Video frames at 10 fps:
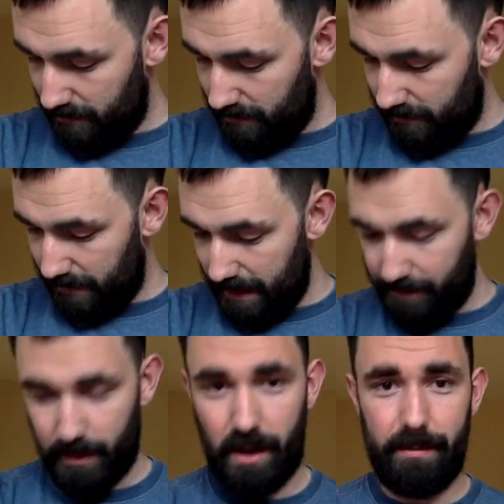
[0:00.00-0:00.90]
there,
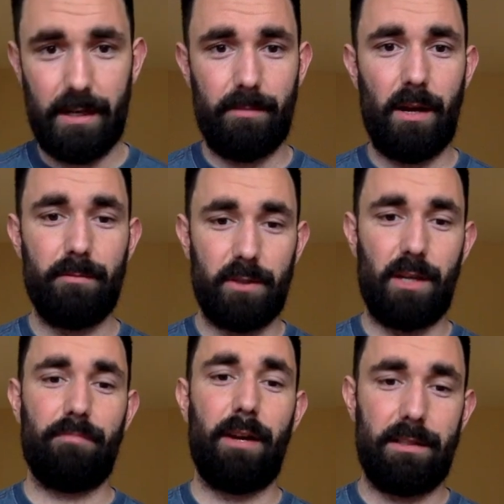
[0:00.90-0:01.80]
but I'm just going
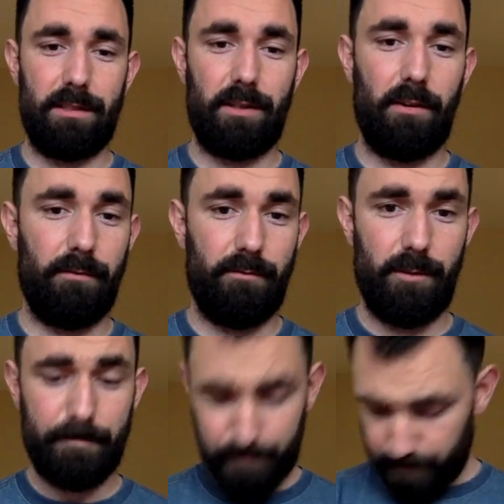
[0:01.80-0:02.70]
to practice going through it.